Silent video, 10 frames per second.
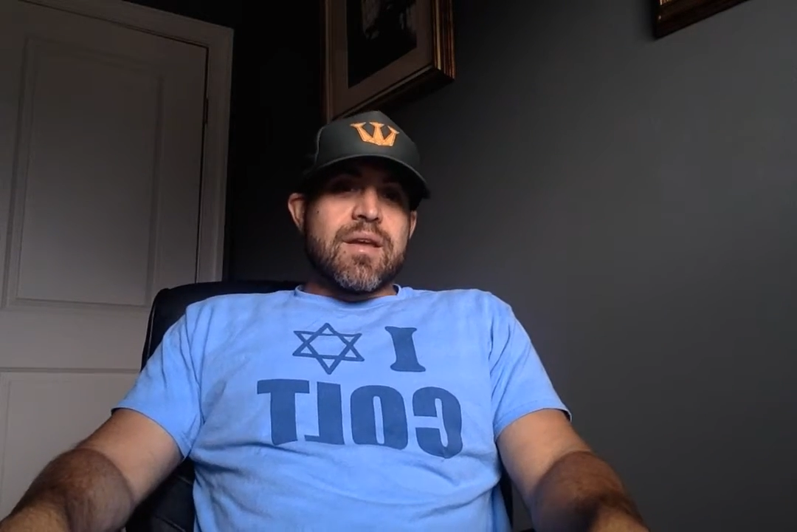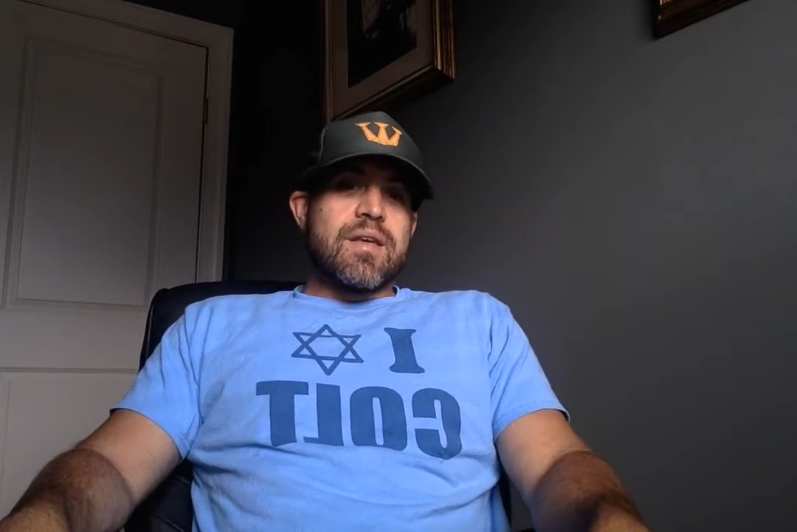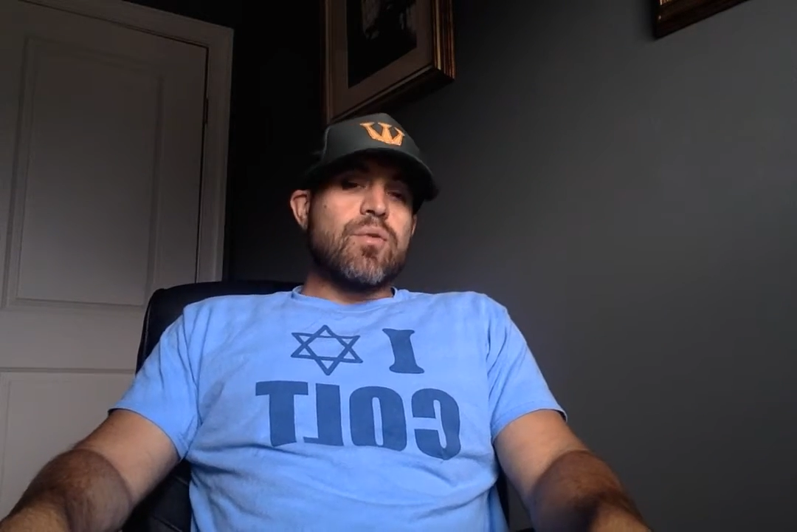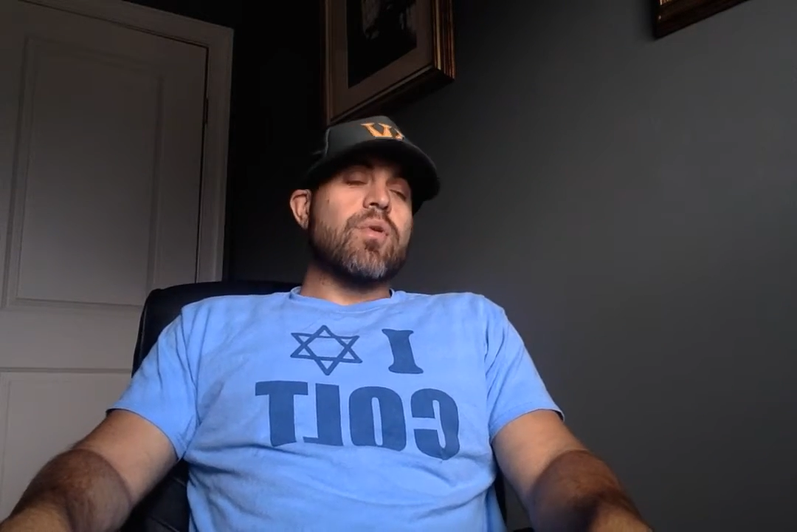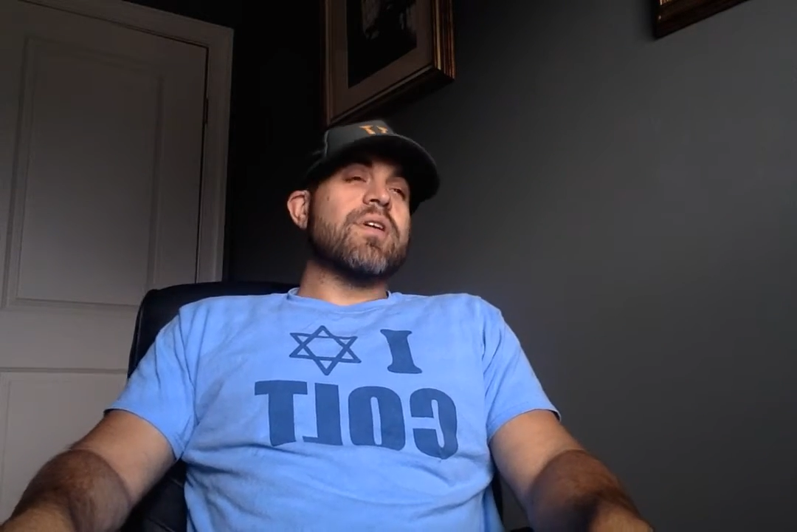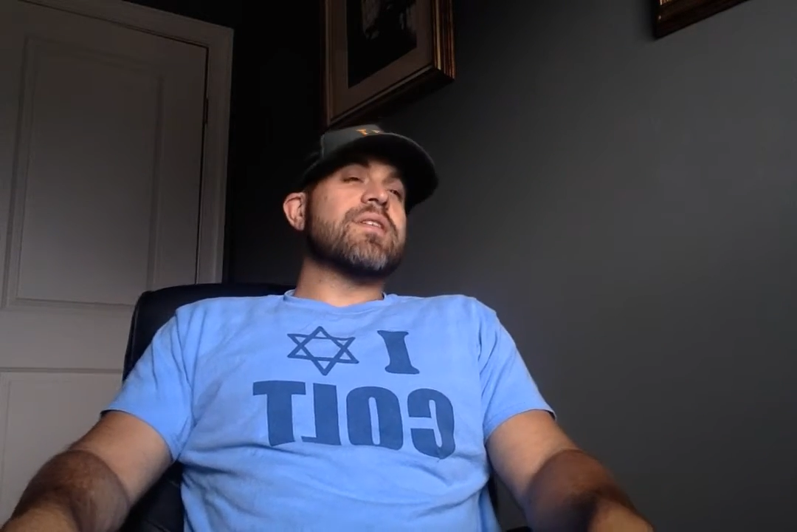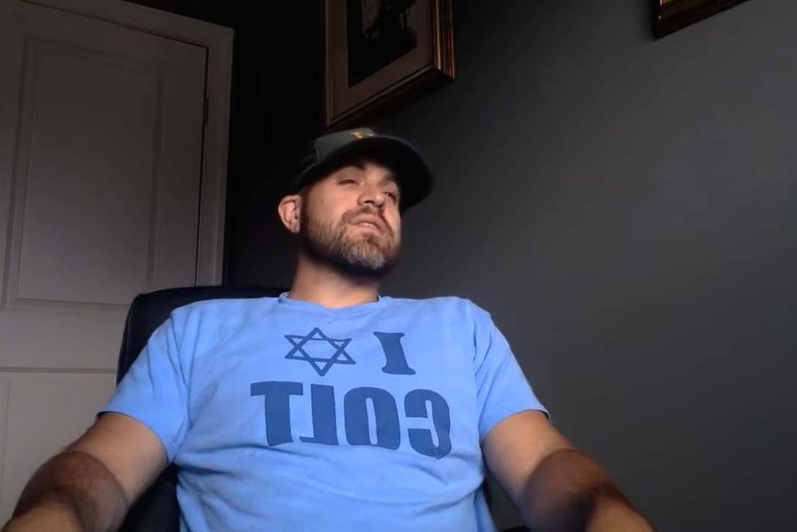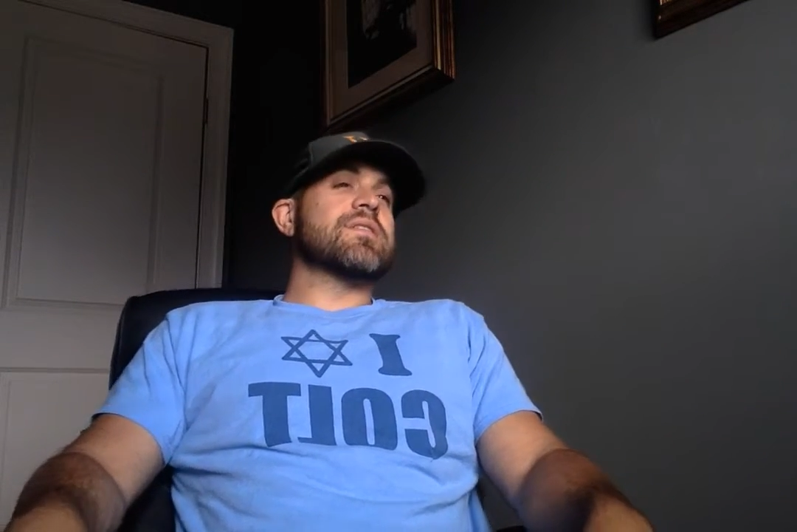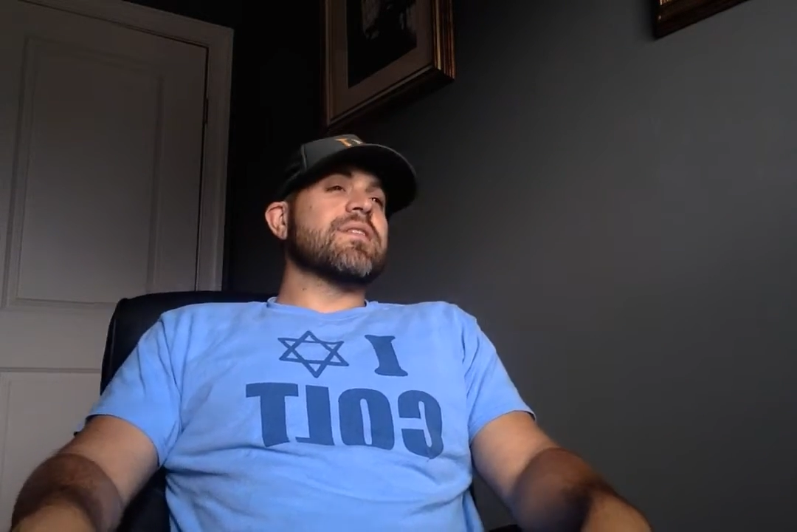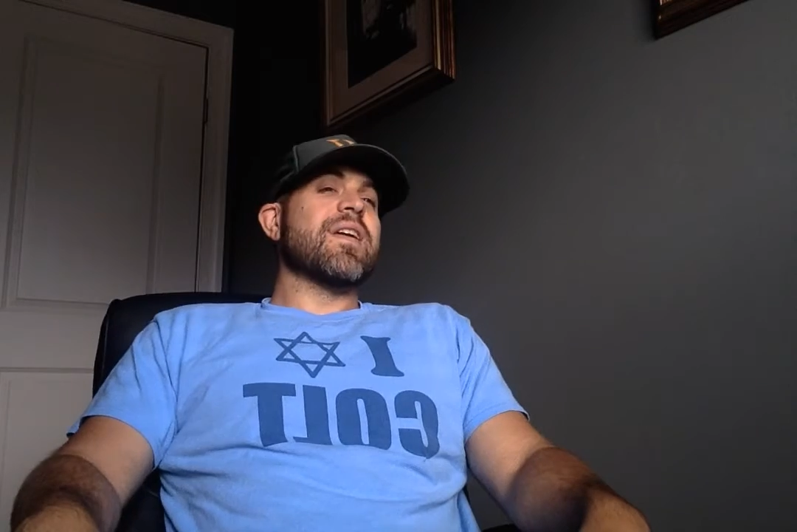he
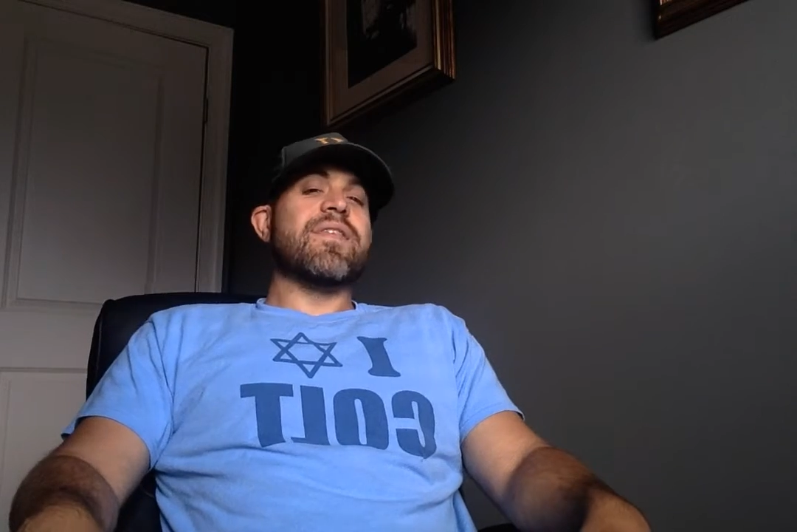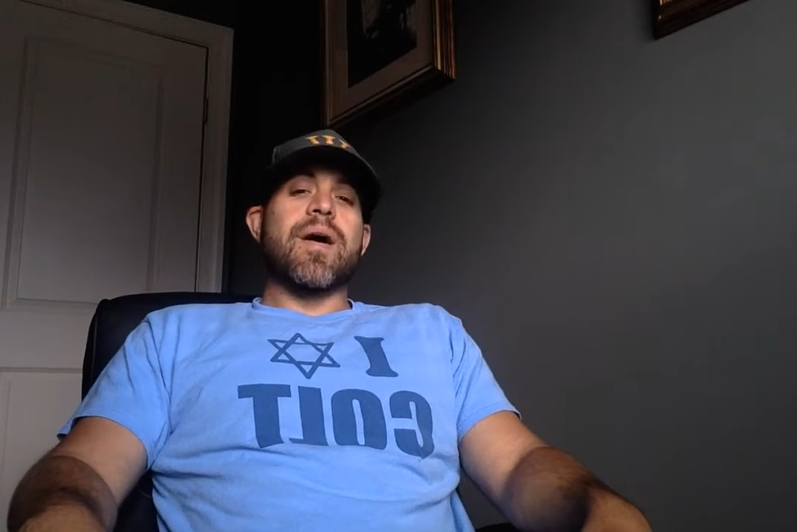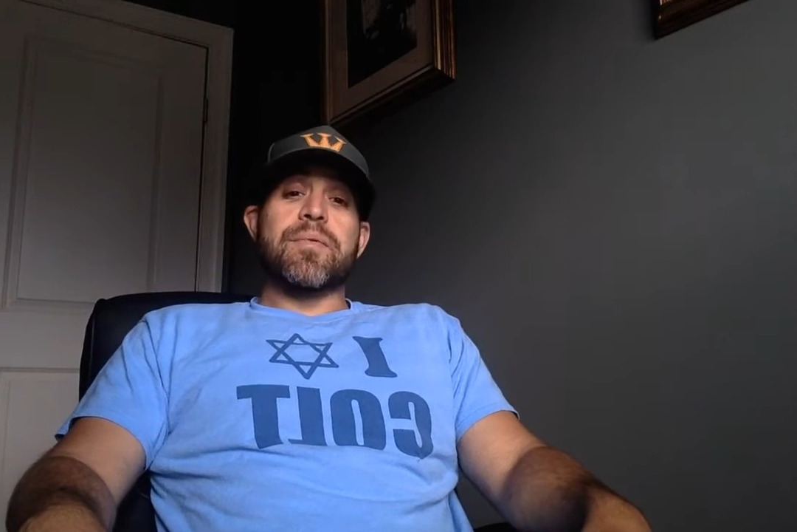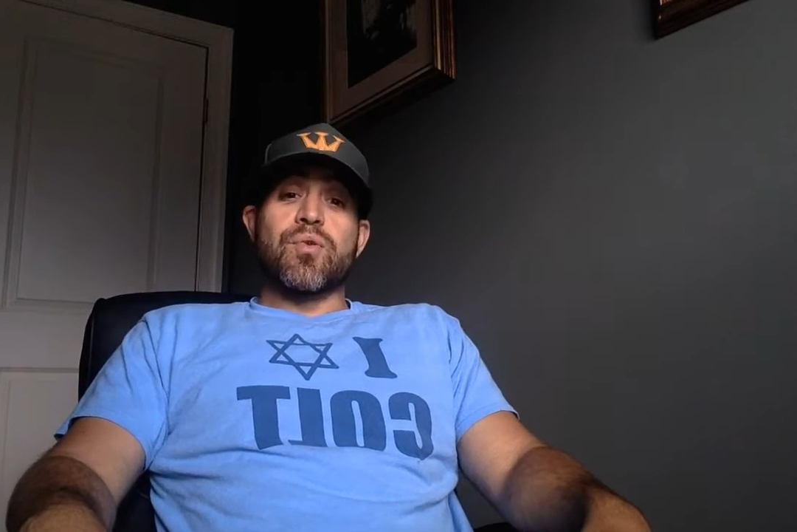was living up